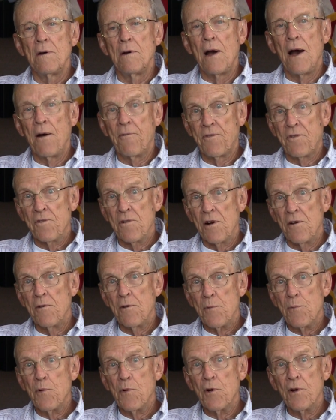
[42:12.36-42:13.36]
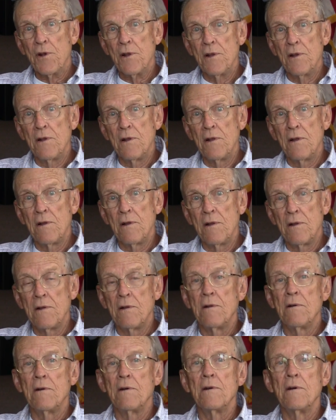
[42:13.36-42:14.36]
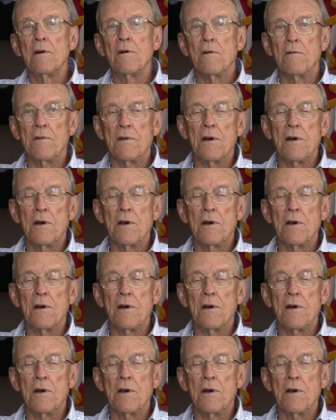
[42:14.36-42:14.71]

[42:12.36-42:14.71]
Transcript: after I reported. Yeah. Oh,